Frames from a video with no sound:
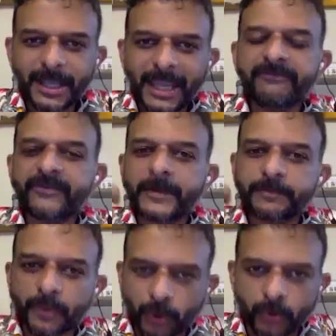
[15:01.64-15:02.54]
every
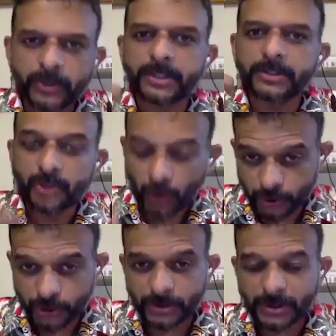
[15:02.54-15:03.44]
parochial
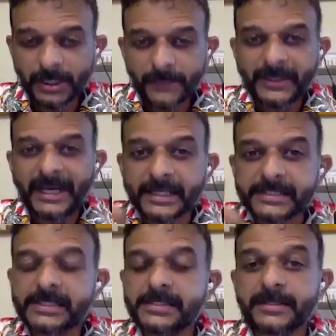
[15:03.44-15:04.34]
notion that
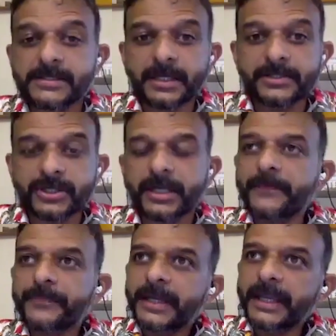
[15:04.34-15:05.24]
exists in this country.
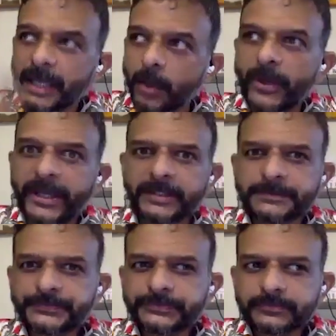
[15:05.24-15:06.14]
In a way,
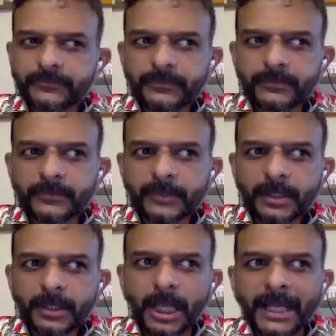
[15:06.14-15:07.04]

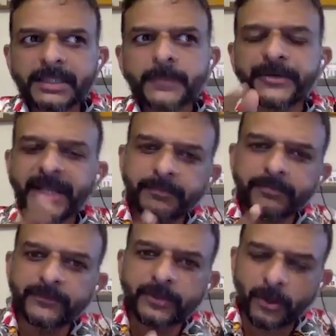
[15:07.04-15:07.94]
like the
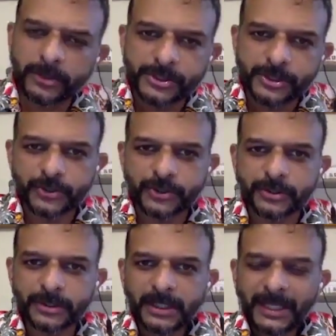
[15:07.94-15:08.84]
preamble of the
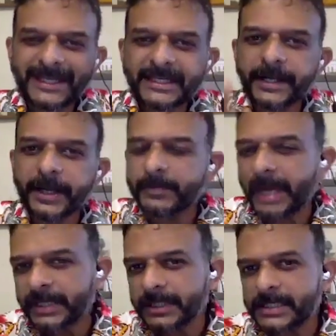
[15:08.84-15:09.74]
Constitution, it can
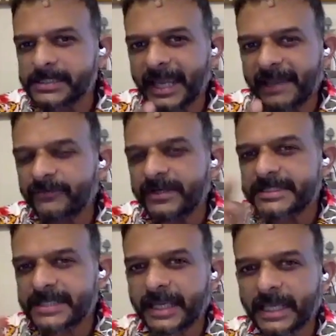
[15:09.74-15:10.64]
remind us every
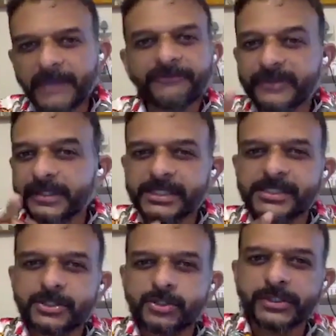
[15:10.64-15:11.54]
day, if we
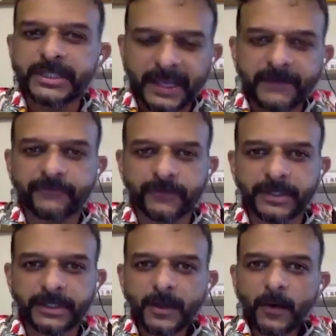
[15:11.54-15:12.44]
listen to it
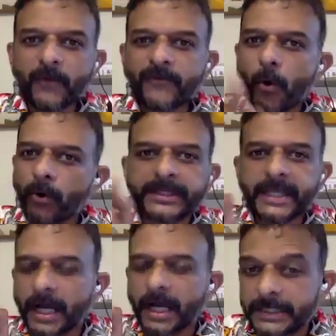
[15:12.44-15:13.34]
carefully, of all
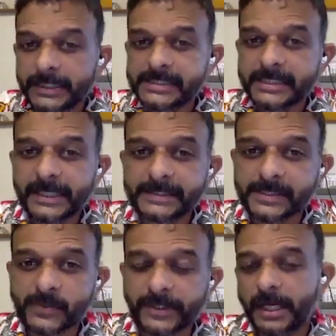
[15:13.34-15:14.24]
the ugliness that
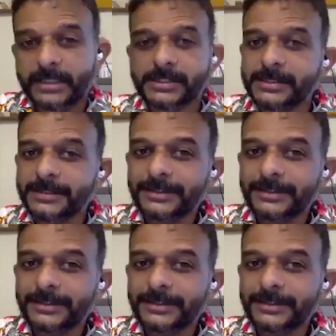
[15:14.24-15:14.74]
exists within us.